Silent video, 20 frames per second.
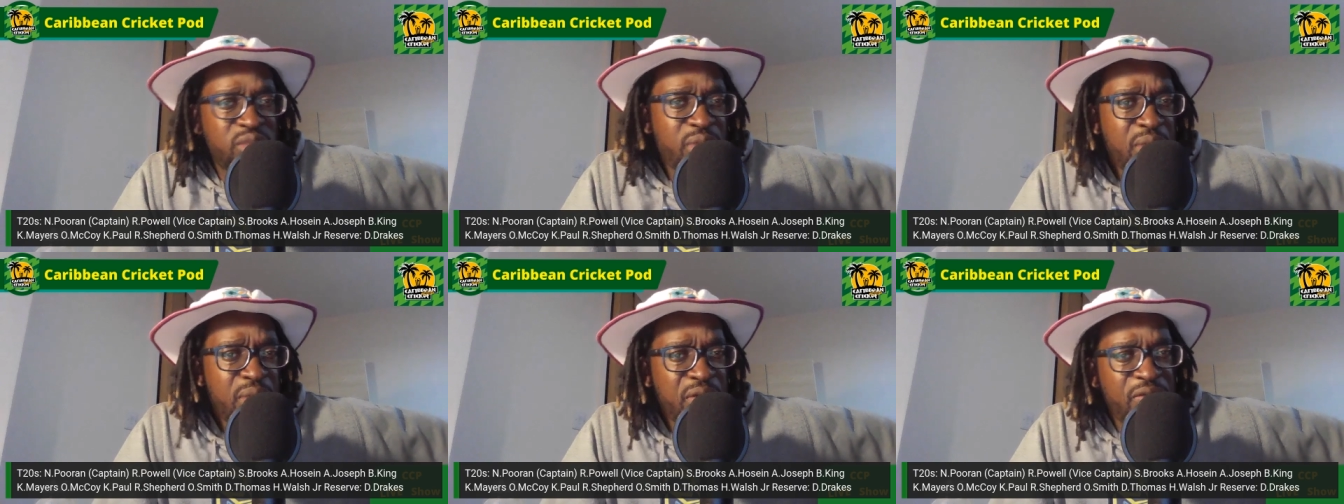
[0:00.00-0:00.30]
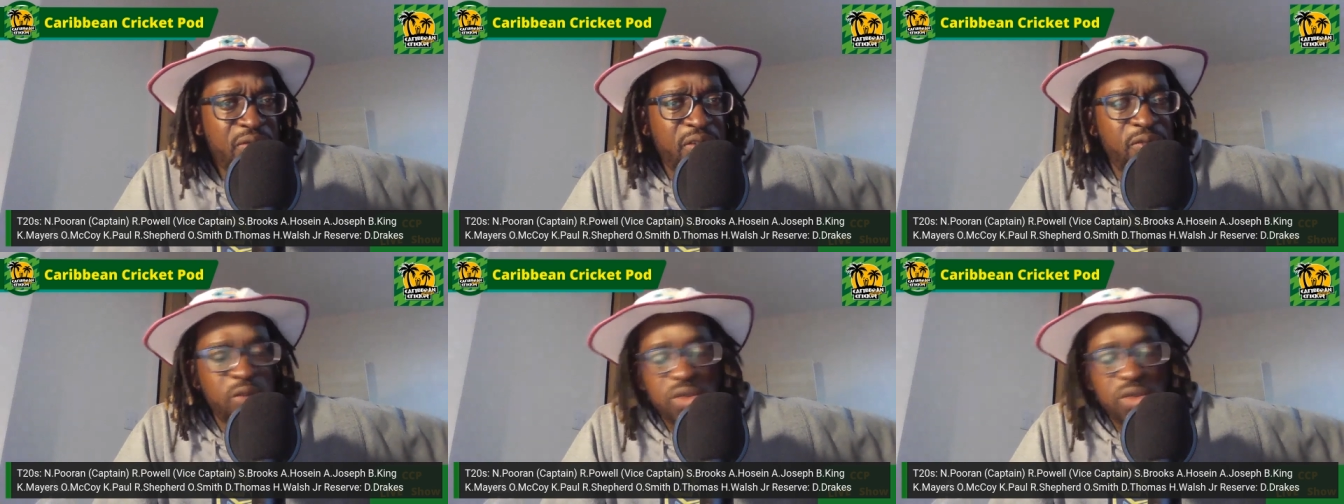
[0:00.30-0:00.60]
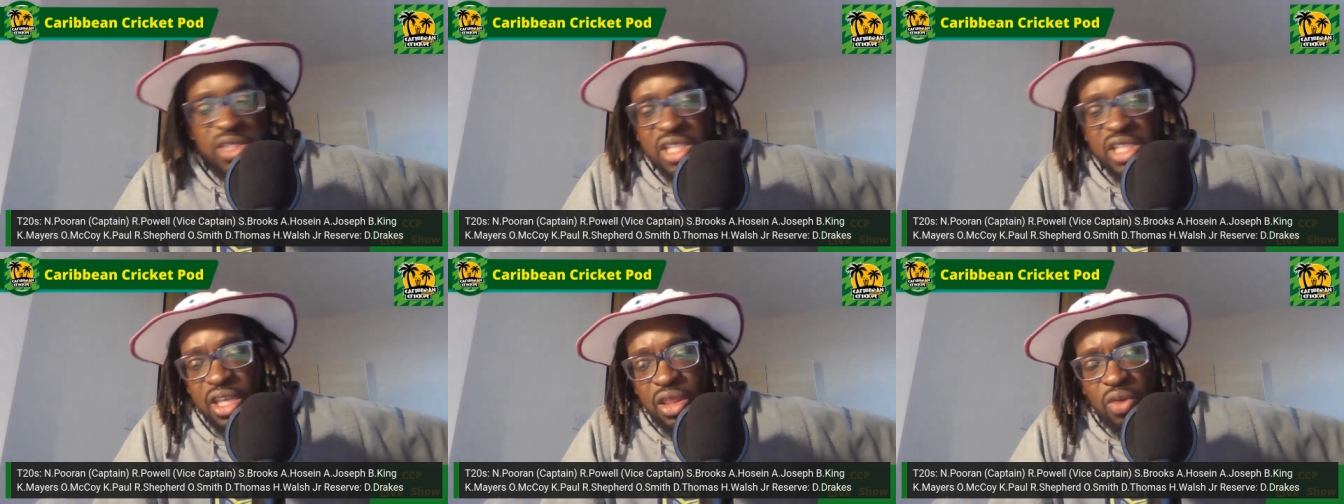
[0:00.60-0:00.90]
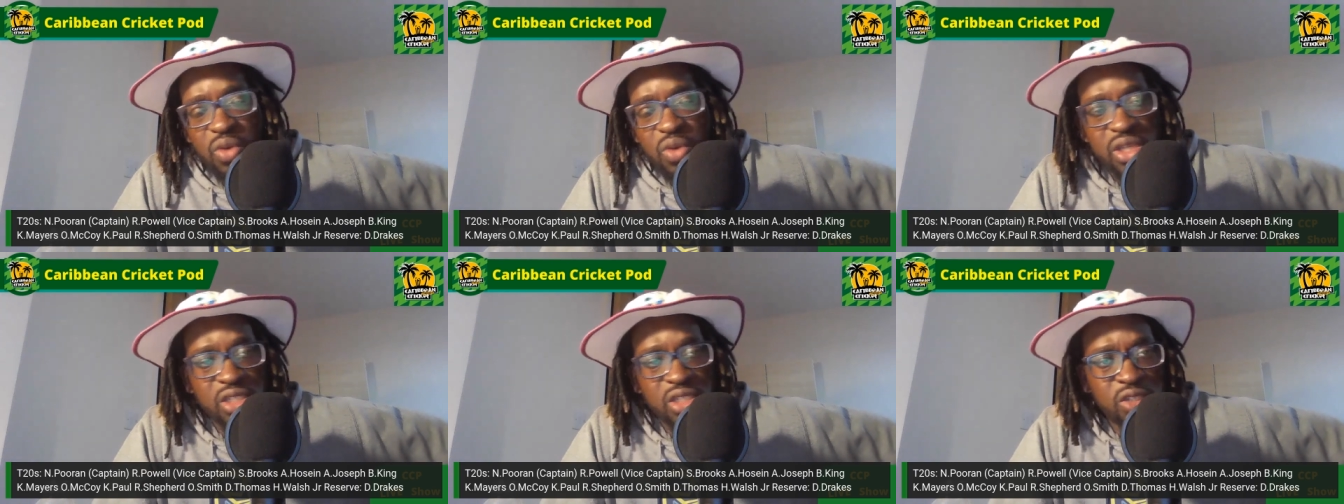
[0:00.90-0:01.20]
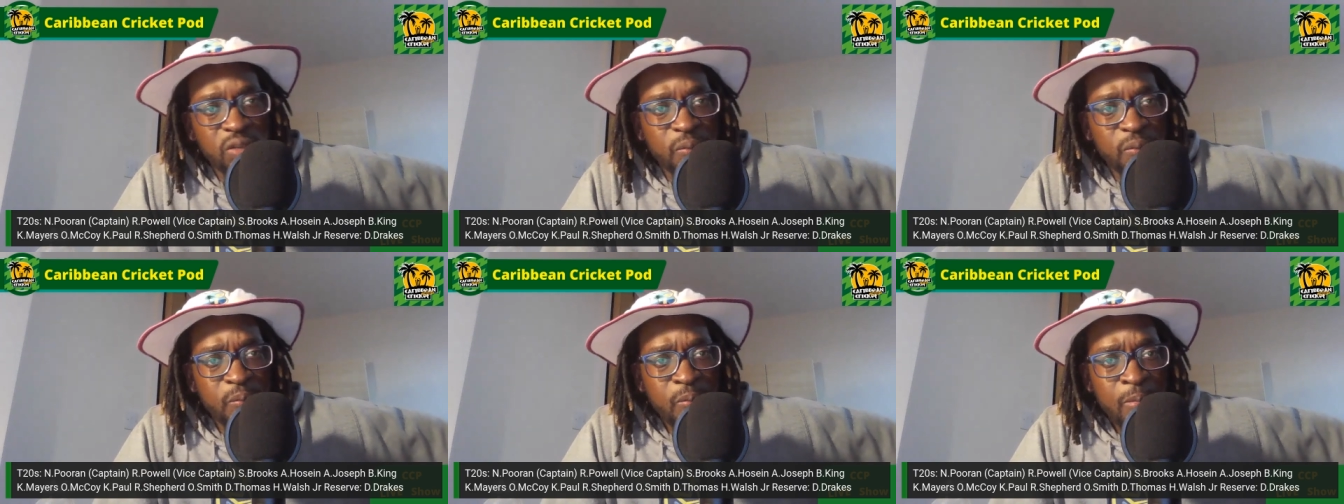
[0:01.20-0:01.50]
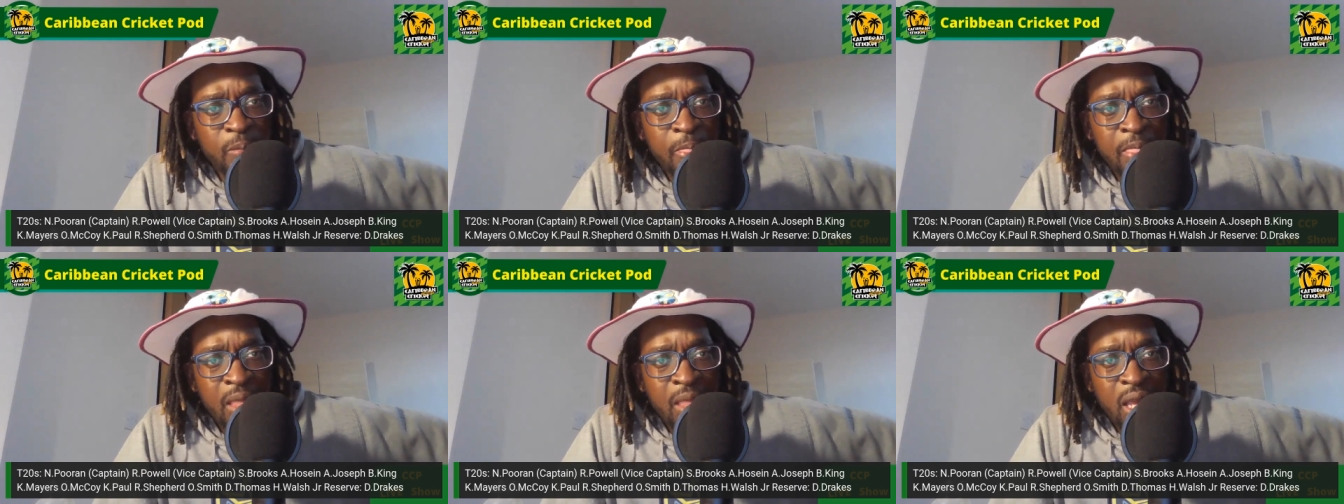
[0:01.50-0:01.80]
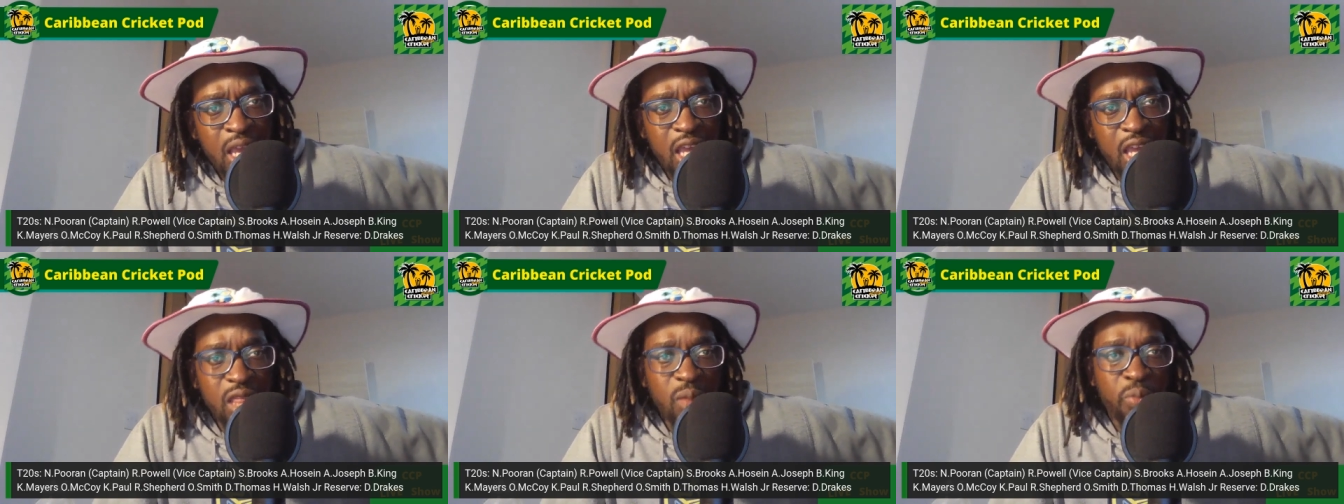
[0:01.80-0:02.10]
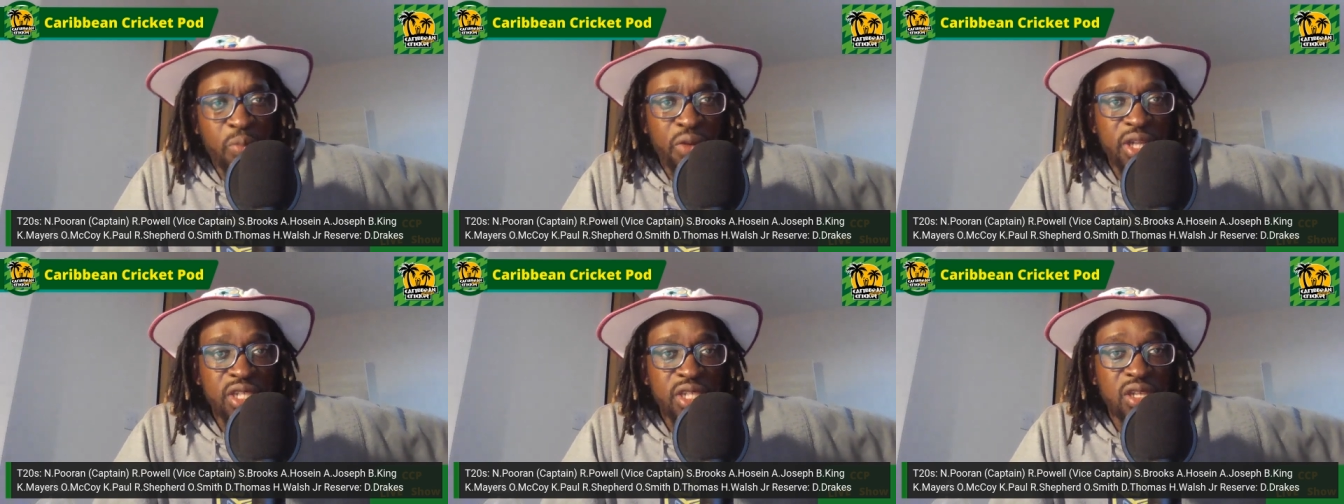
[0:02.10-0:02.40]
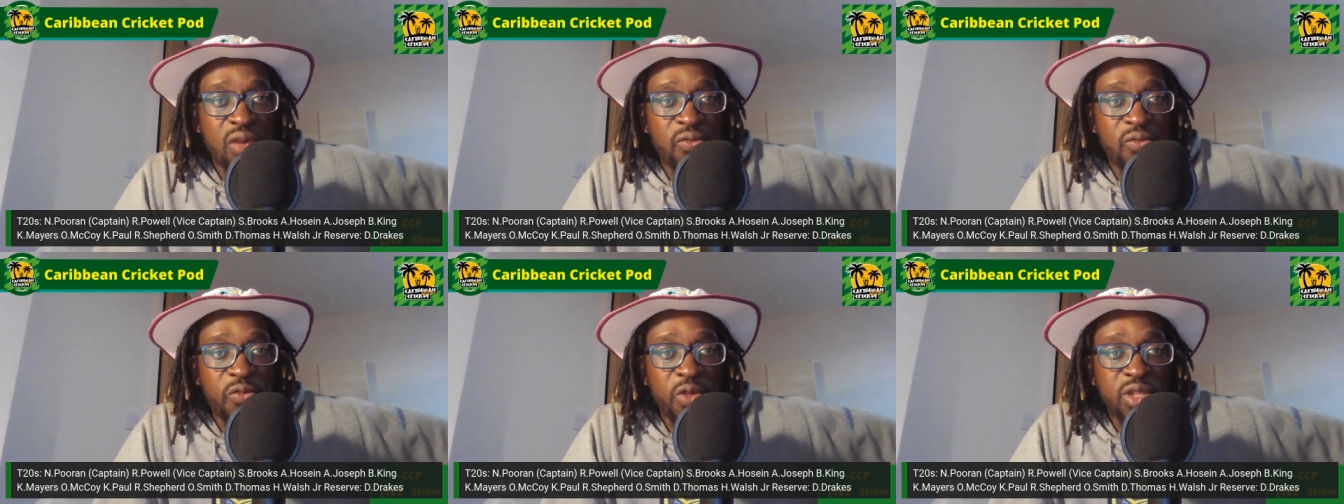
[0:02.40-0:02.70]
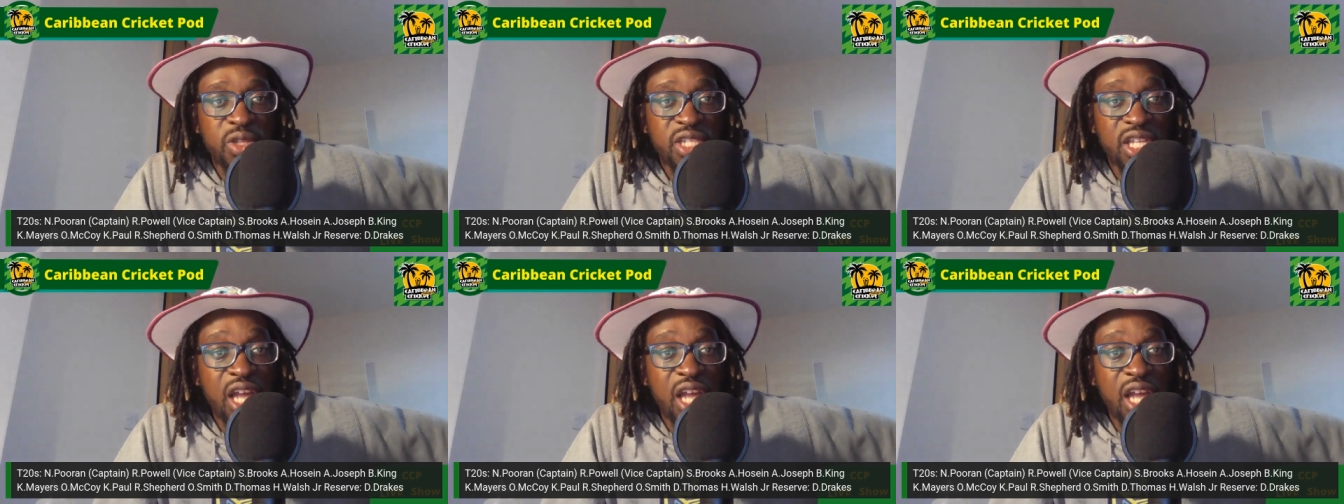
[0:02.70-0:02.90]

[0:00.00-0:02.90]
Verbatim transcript: maybe fifth or sixth question in the press conference.